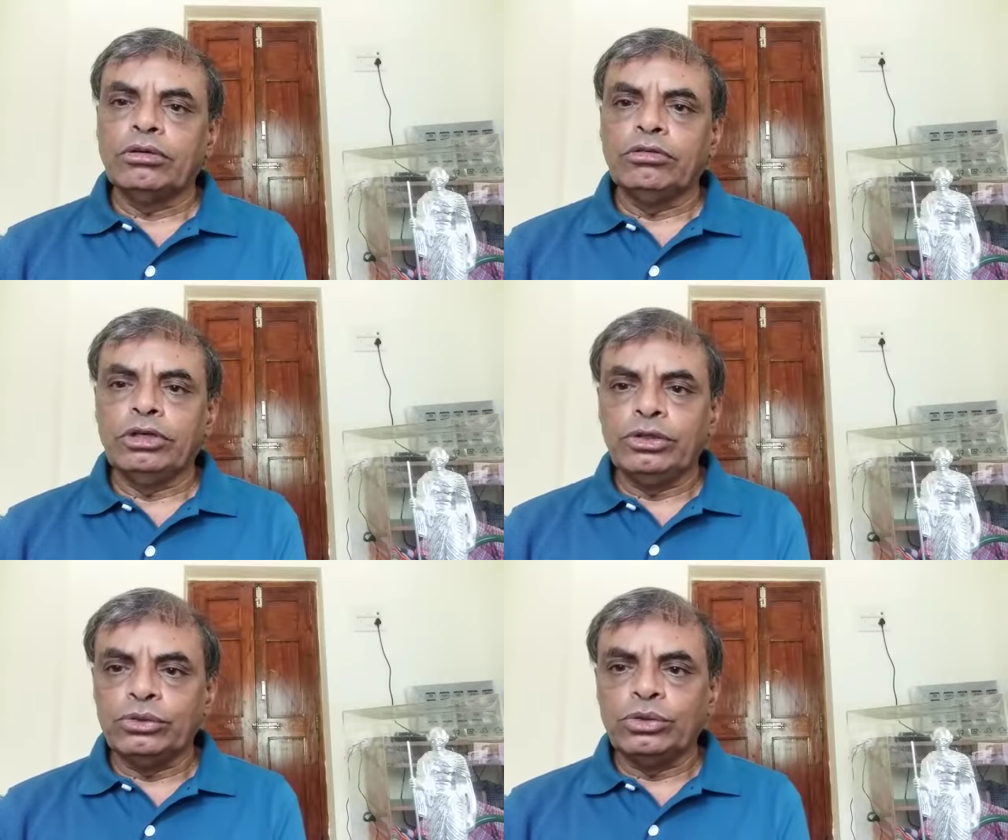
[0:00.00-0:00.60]

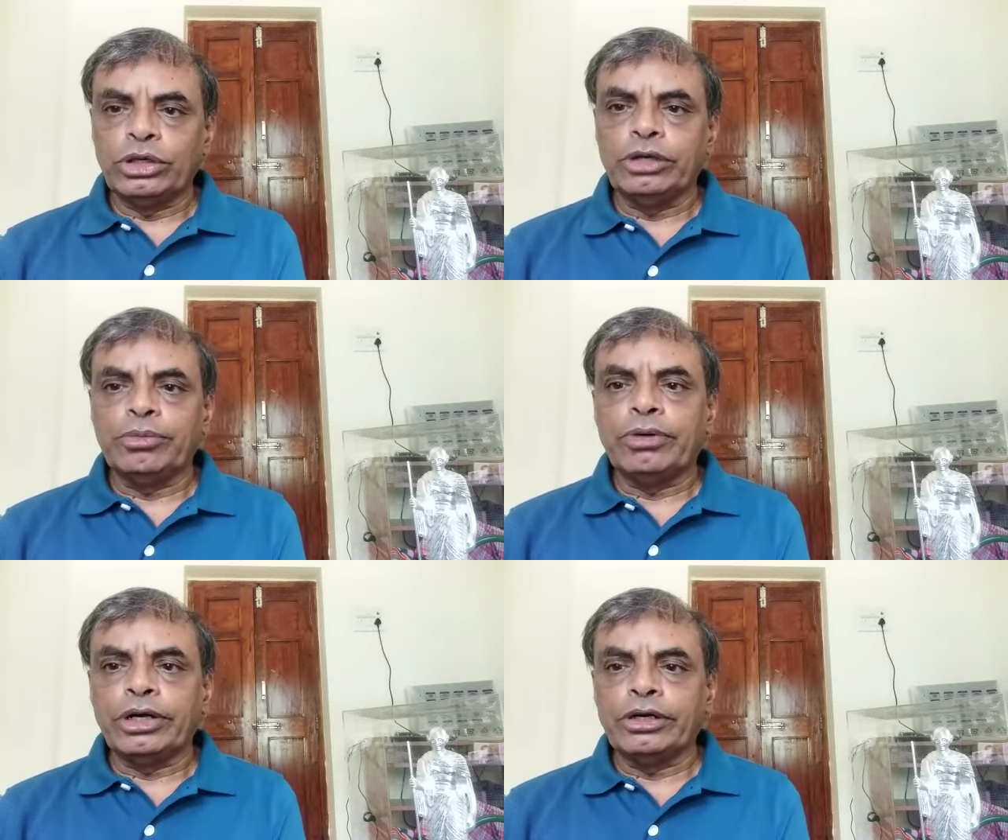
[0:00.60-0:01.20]
We do
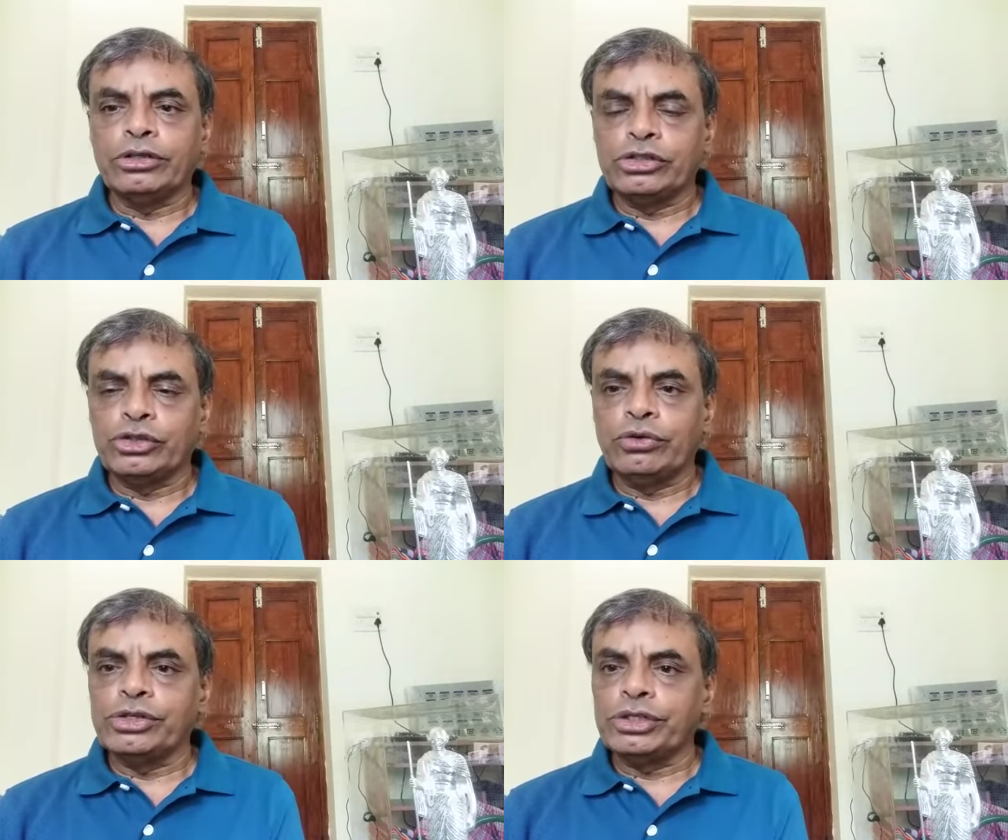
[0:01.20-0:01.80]
keep monitoring the
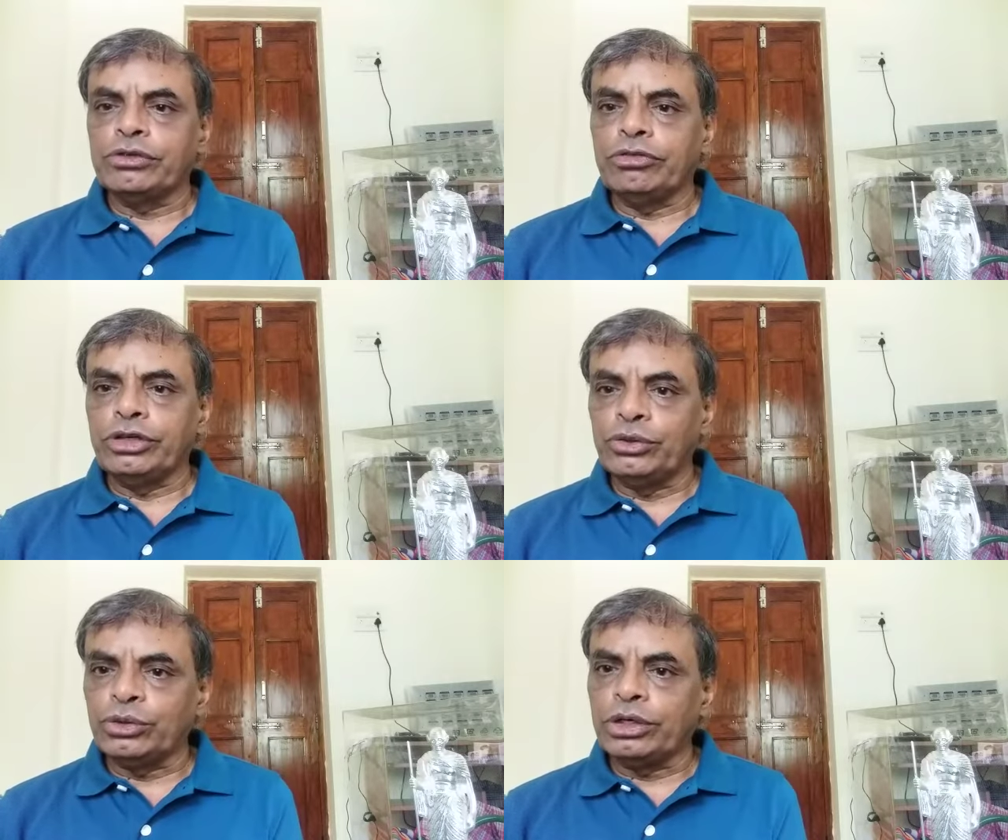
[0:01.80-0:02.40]
situation,
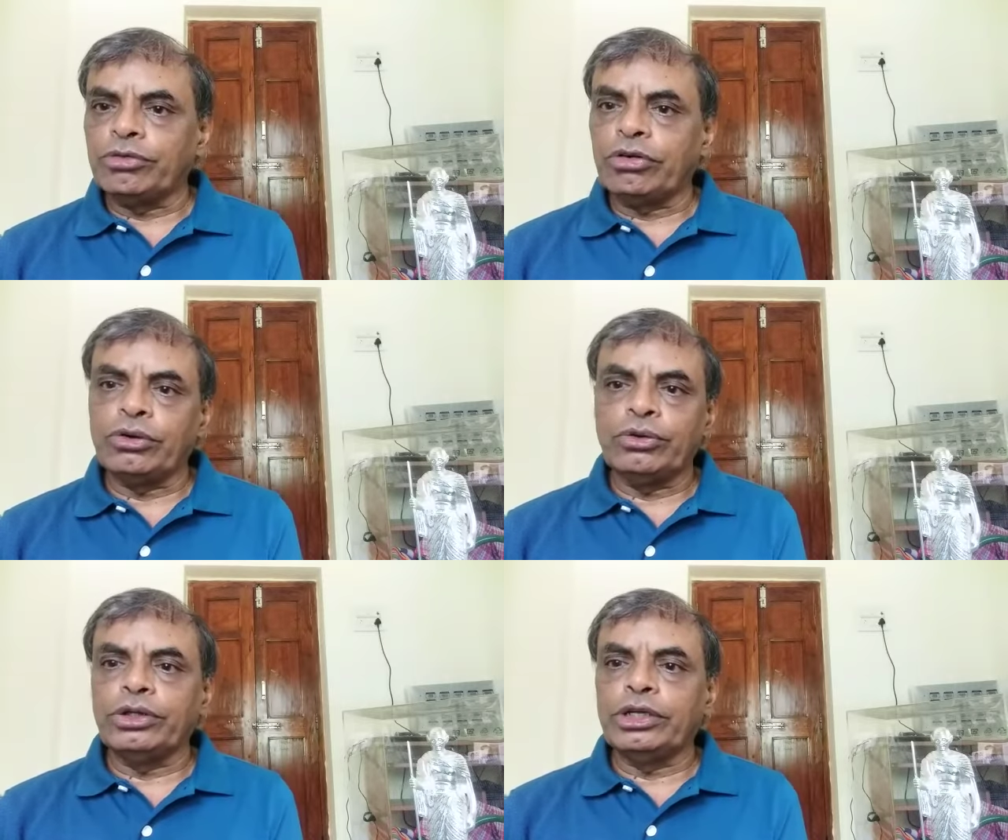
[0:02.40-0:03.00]
we do keep
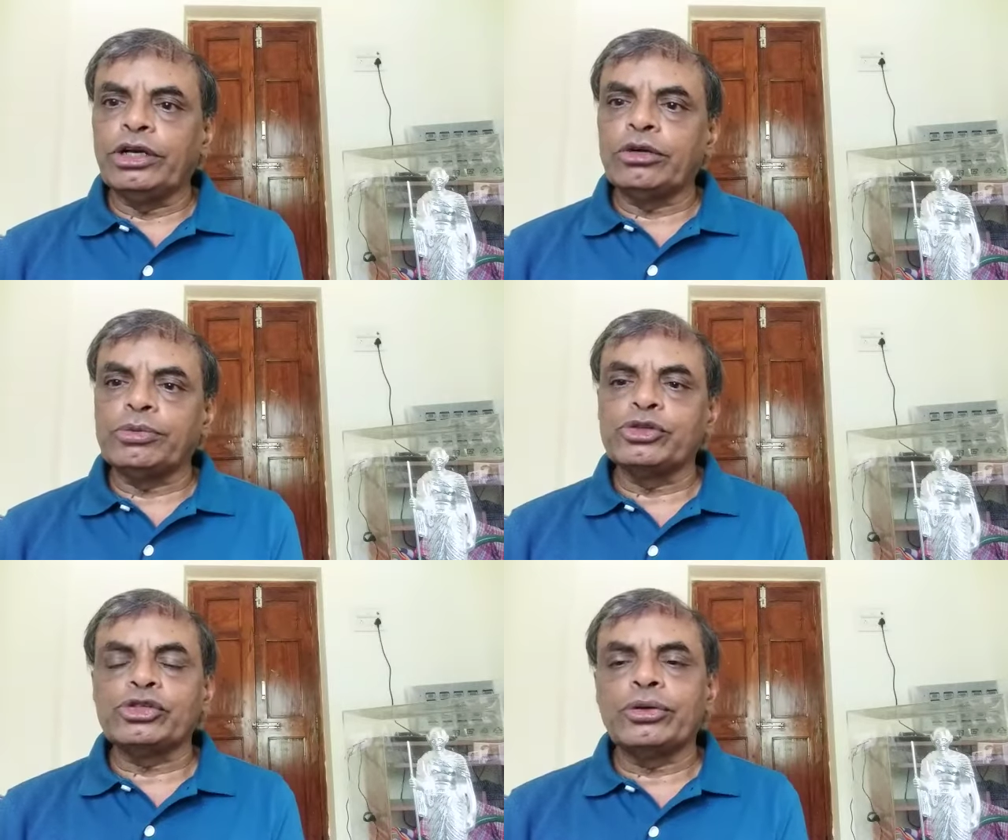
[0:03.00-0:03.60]
following the
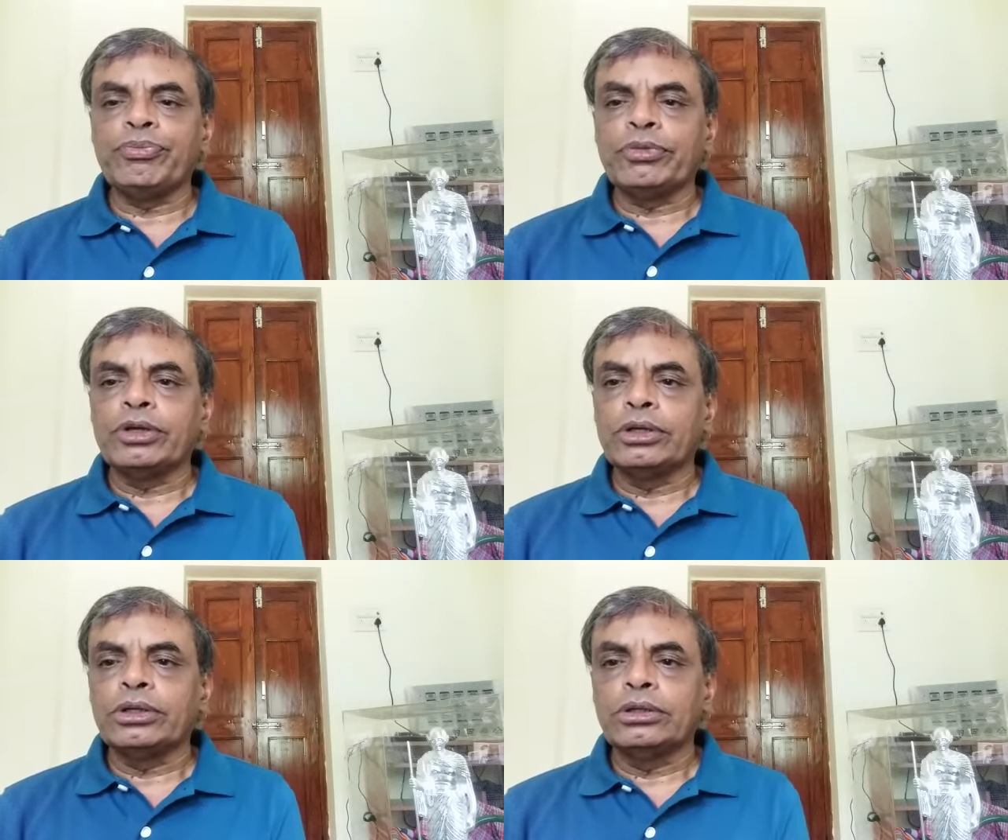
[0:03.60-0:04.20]
developments,
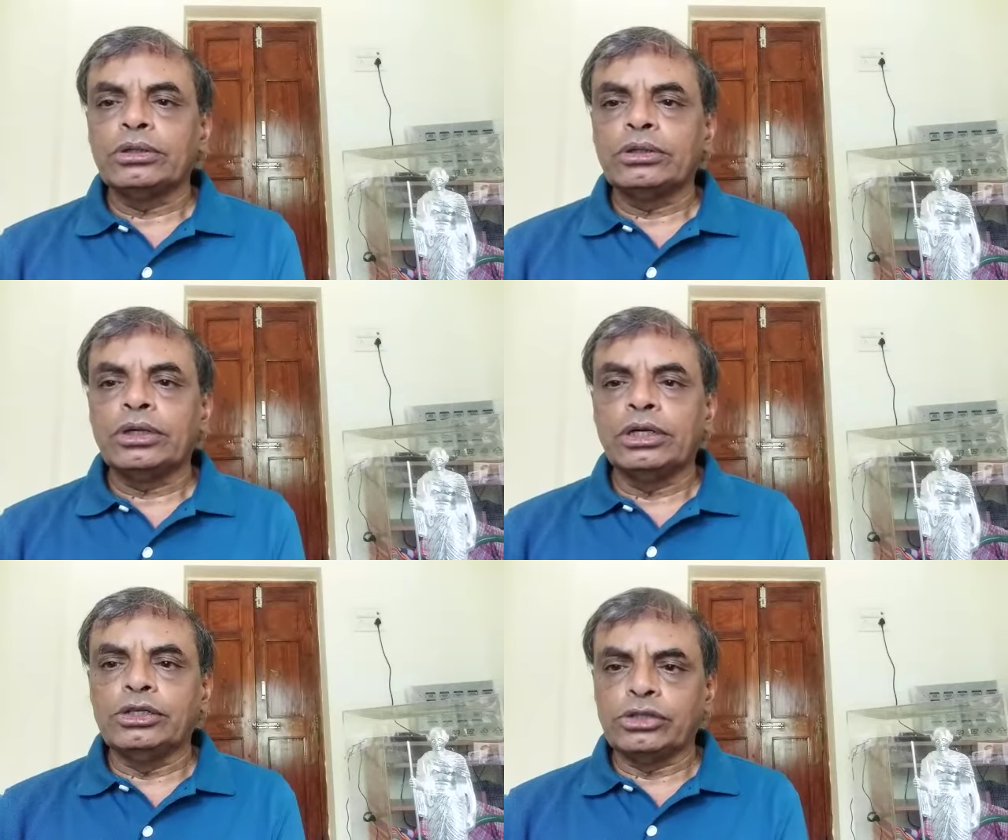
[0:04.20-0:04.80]

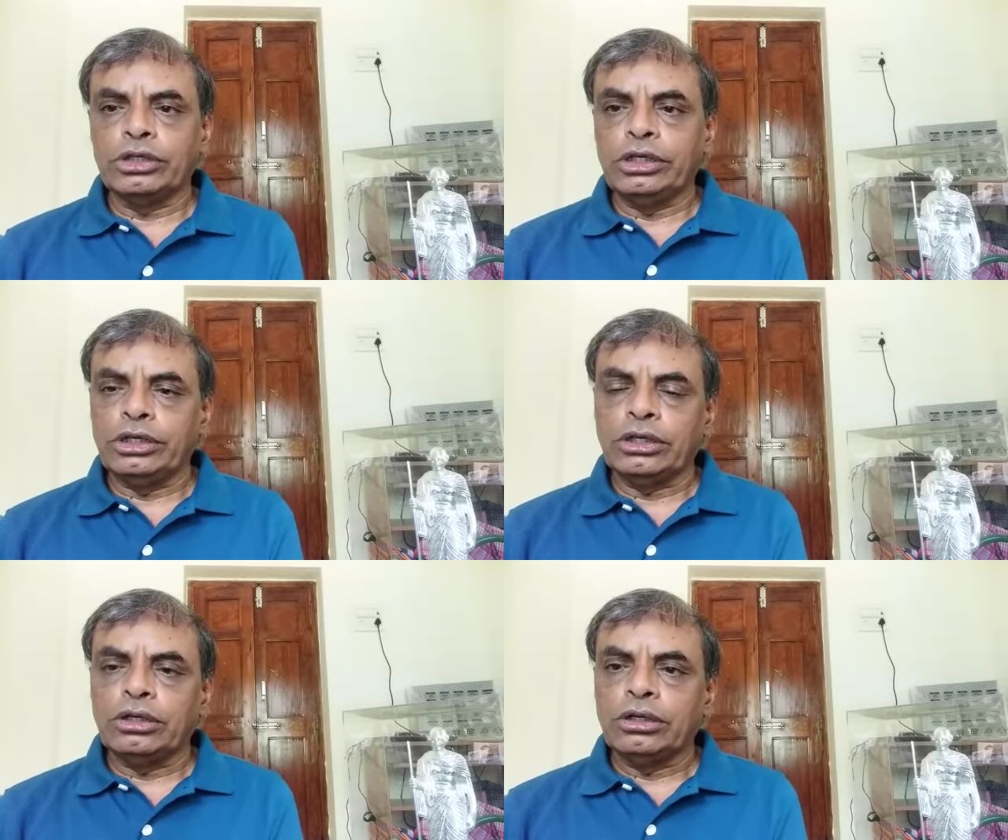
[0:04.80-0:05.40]
and it's
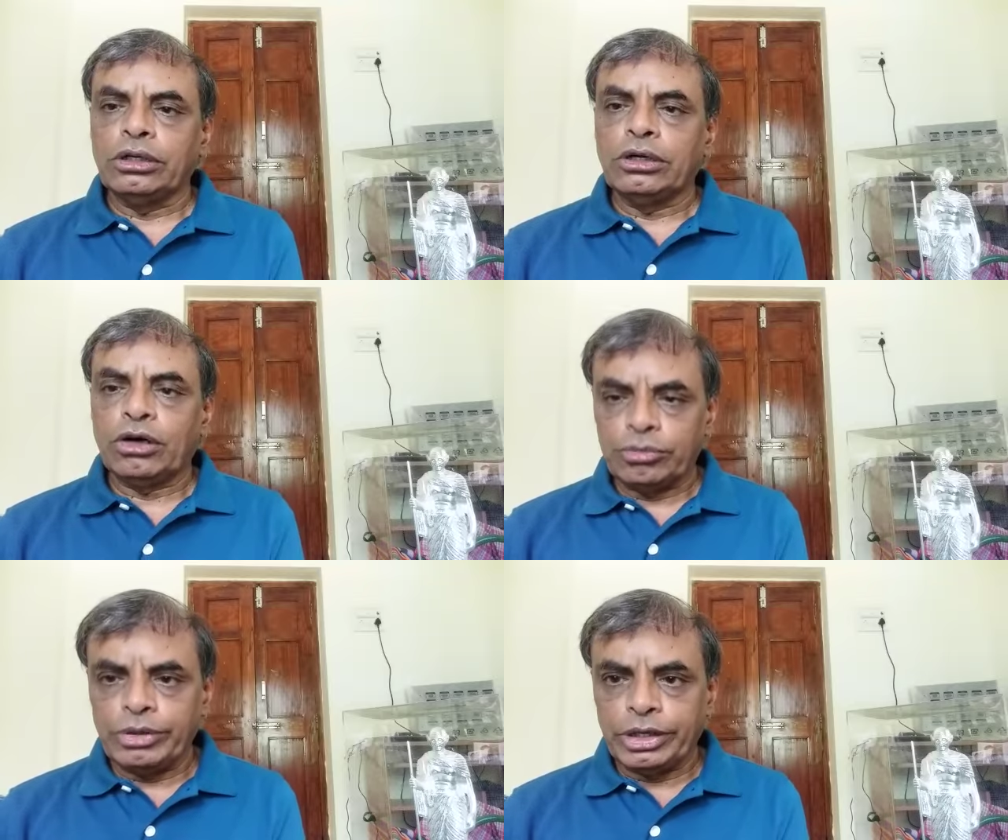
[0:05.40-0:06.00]
really
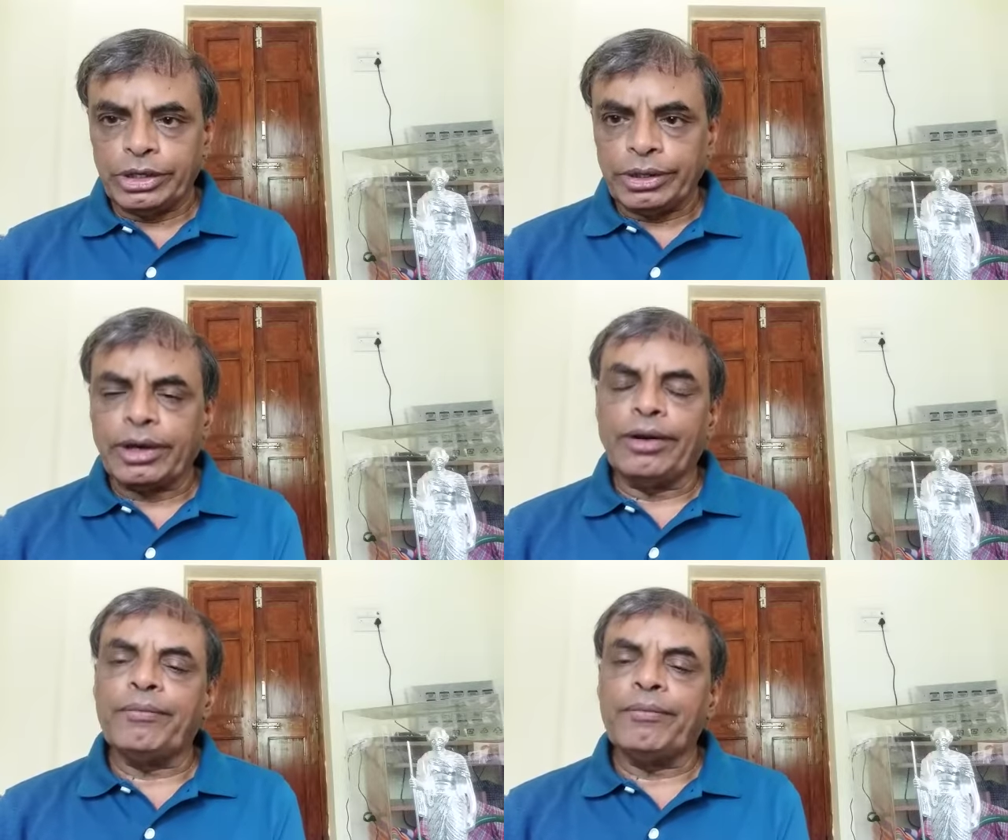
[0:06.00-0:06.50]
heartbreaking.